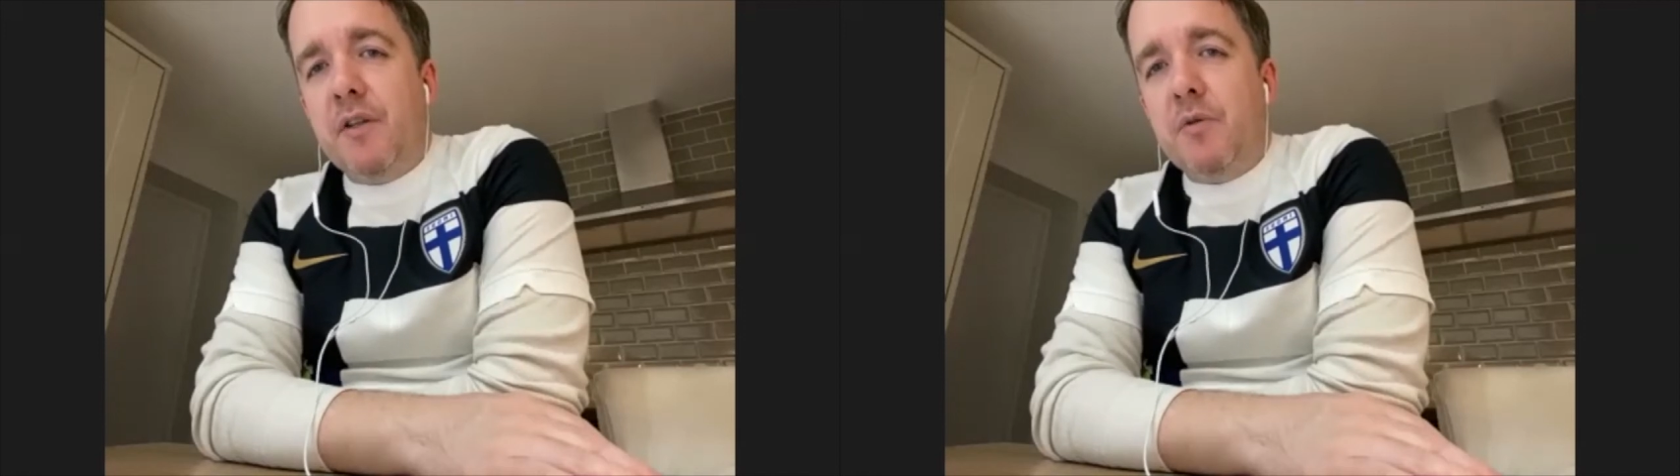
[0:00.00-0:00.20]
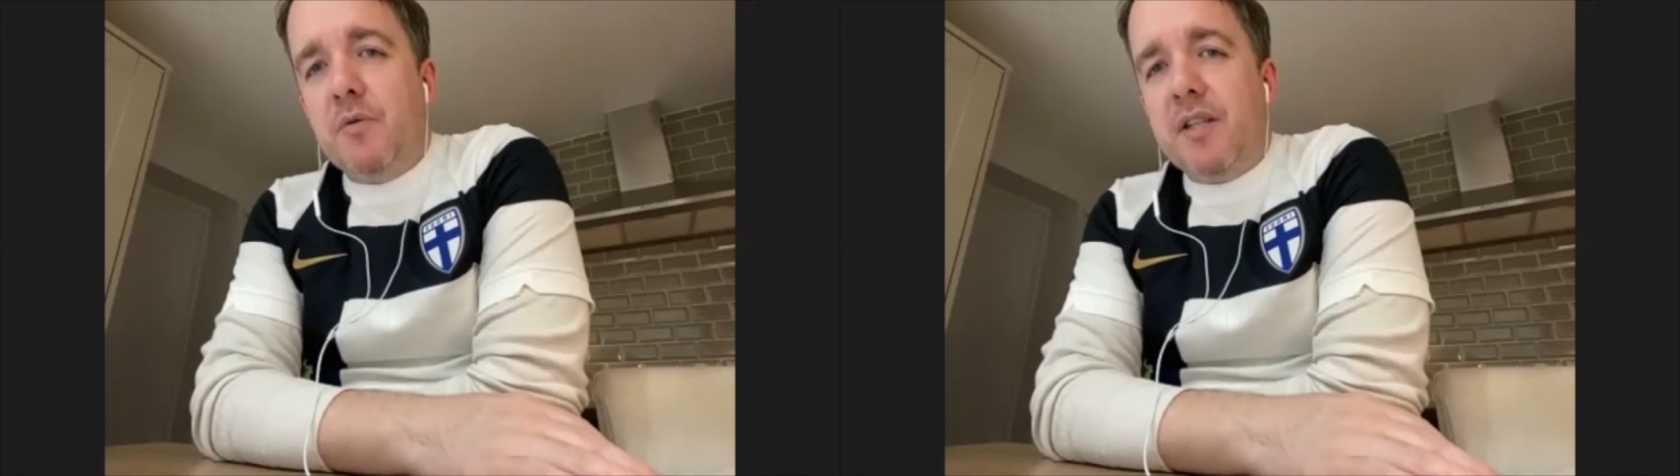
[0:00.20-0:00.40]
the
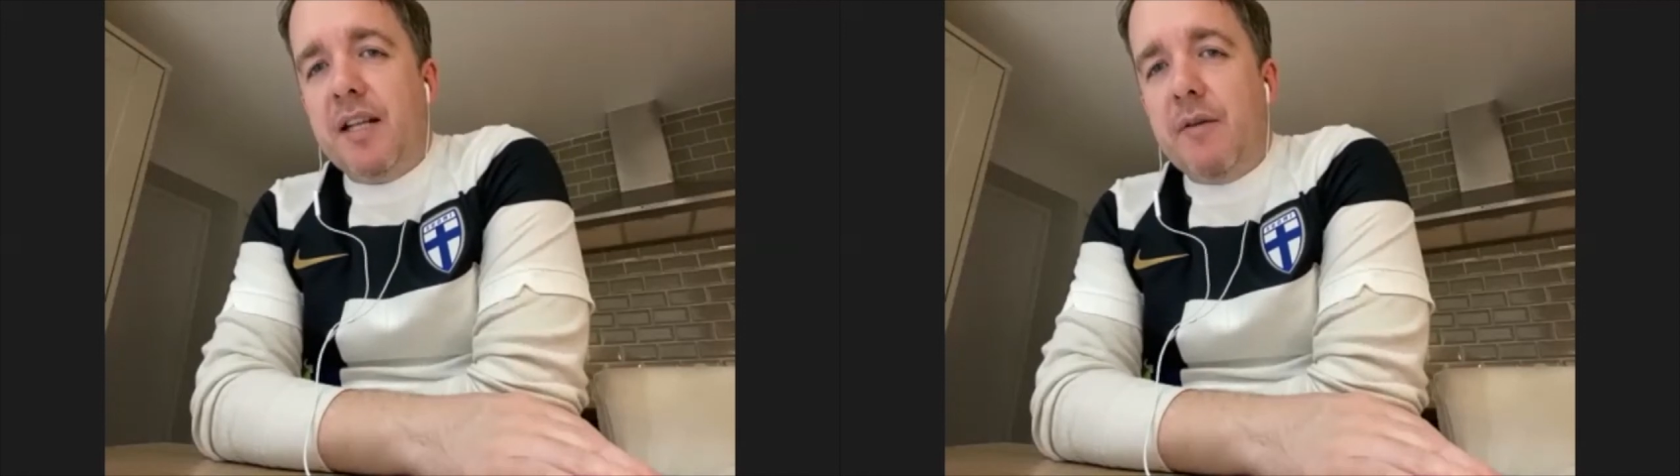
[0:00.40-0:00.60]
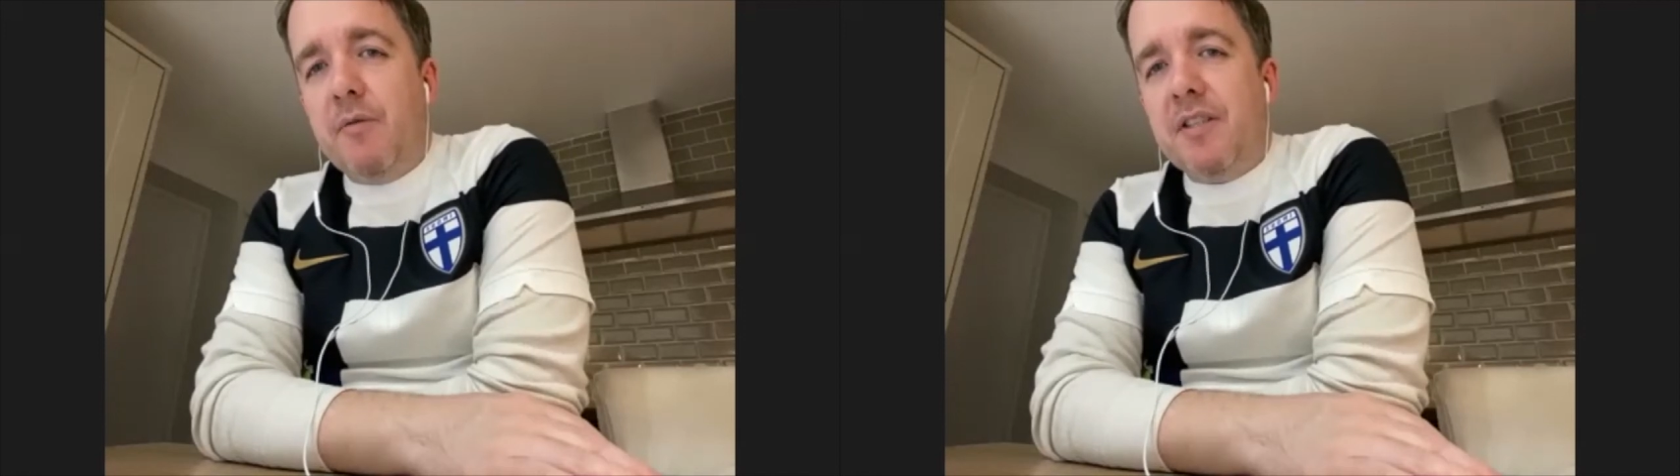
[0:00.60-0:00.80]
course of the
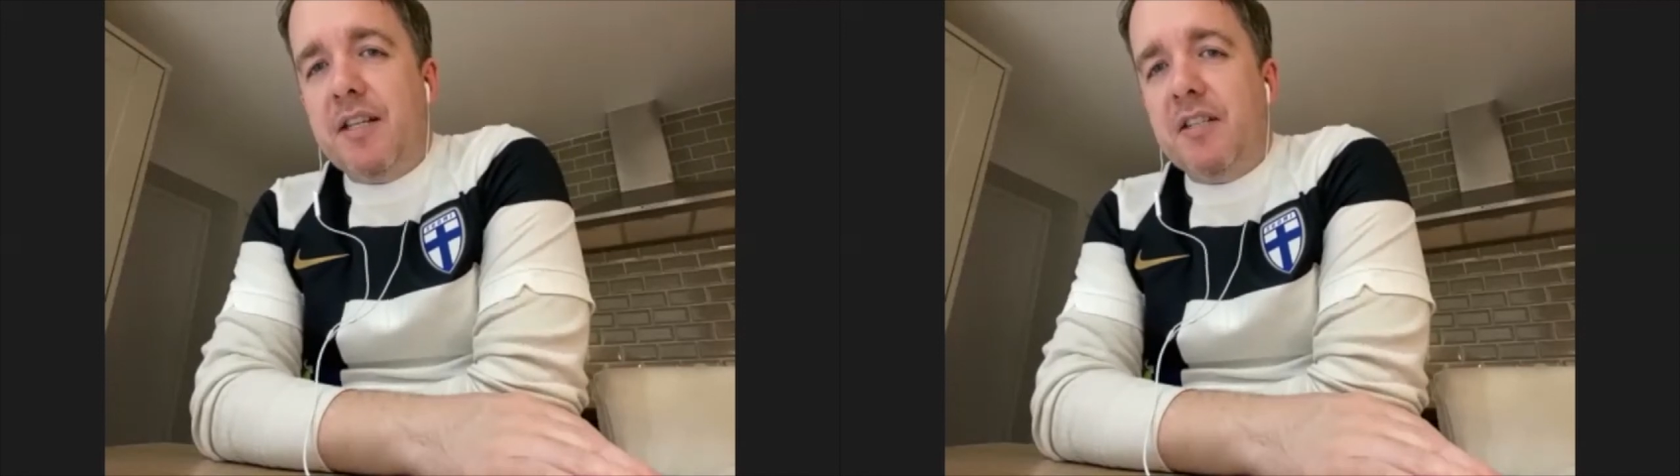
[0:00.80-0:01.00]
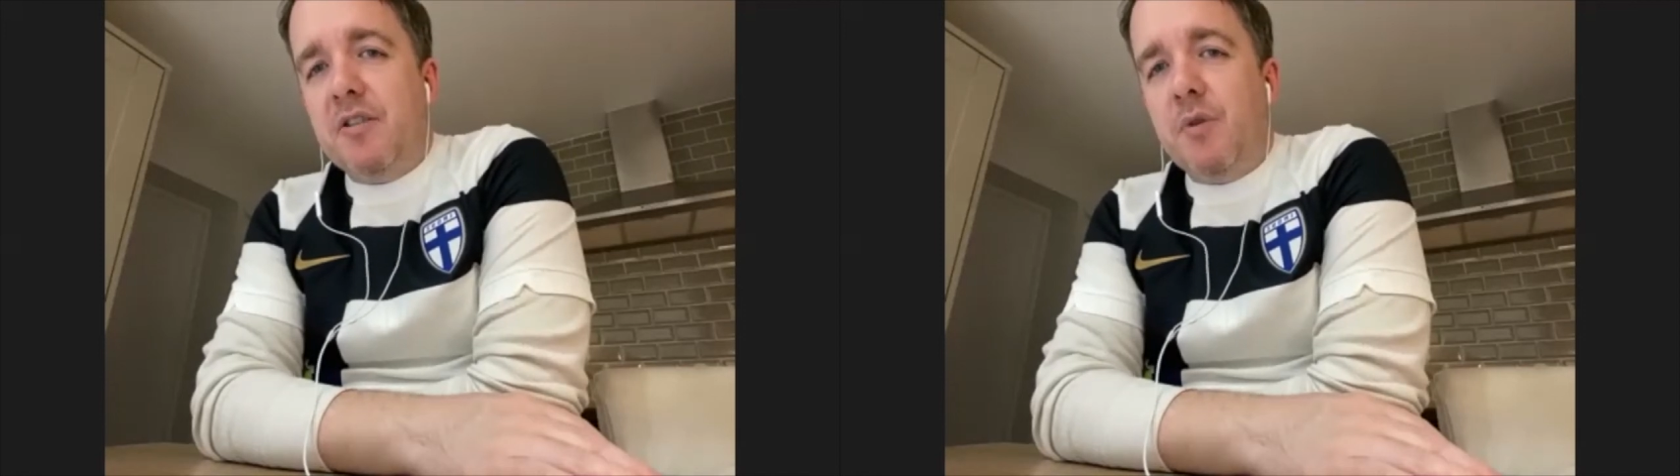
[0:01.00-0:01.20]
year, whereas
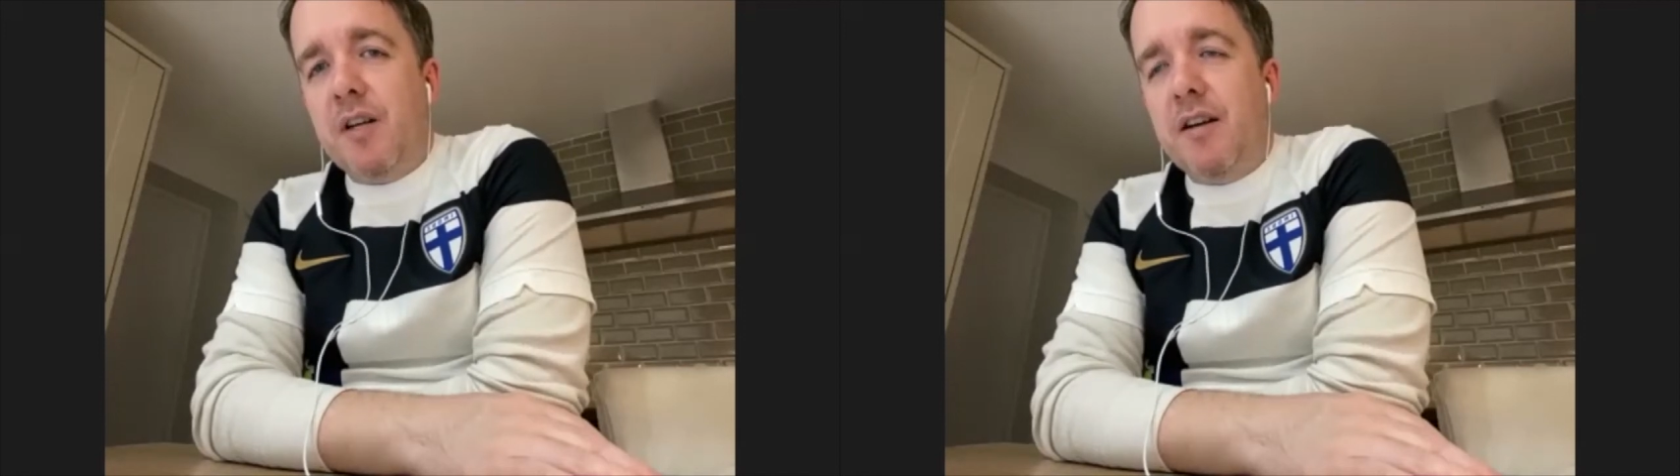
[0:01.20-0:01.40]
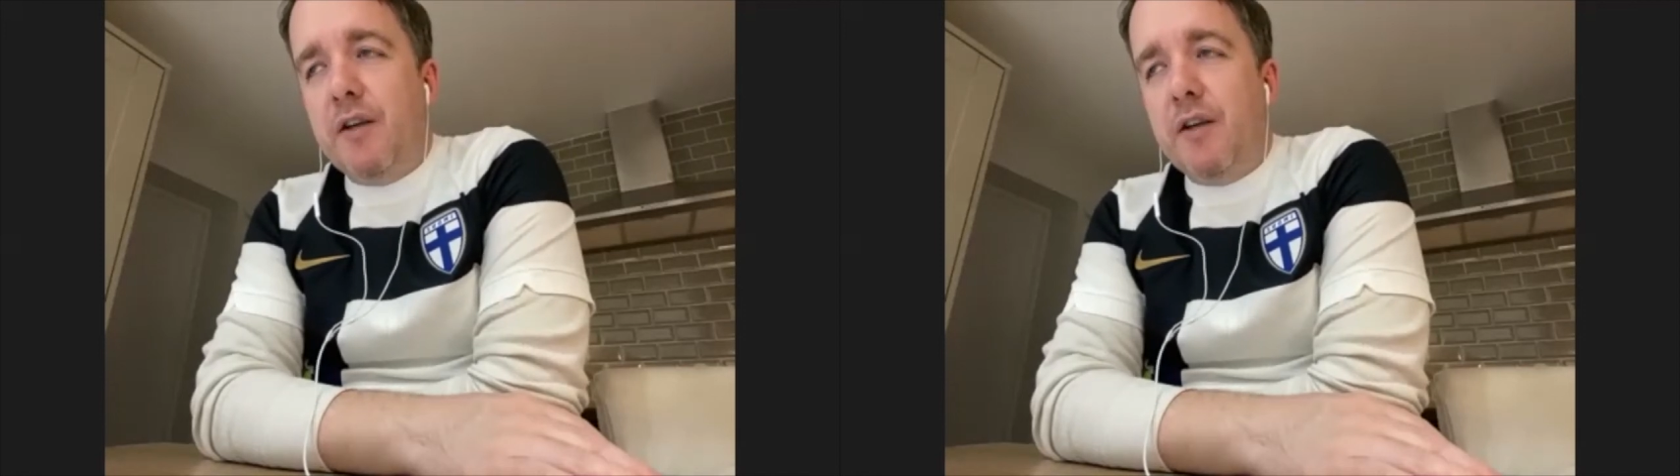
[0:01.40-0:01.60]
Inter were
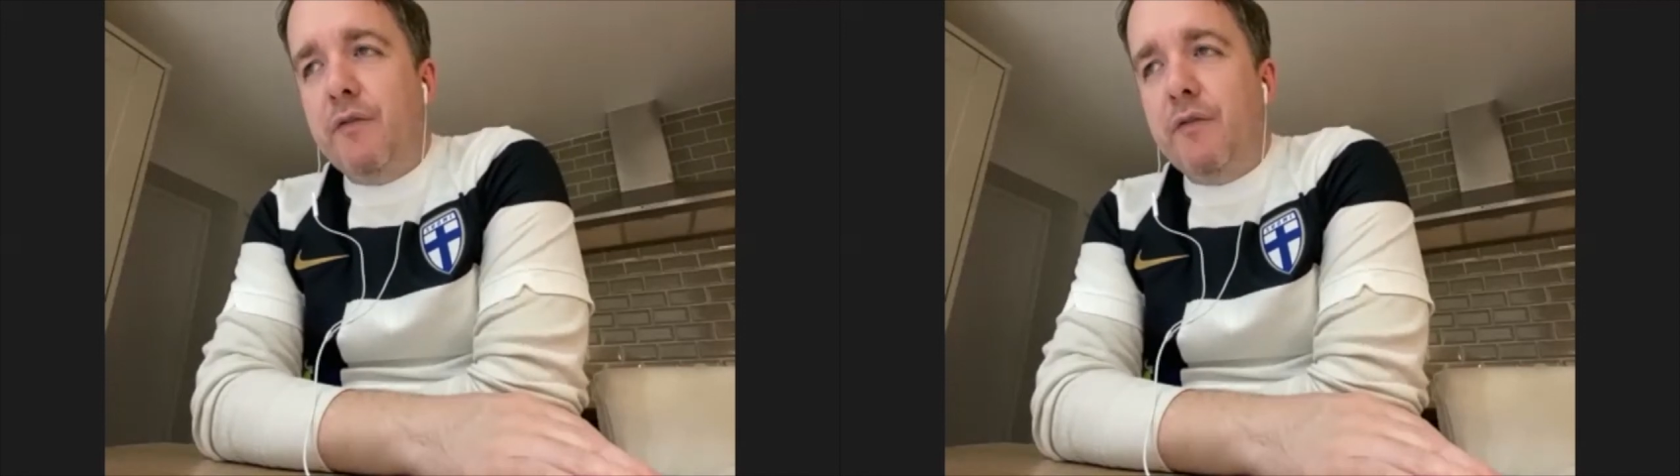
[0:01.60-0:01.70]
kind of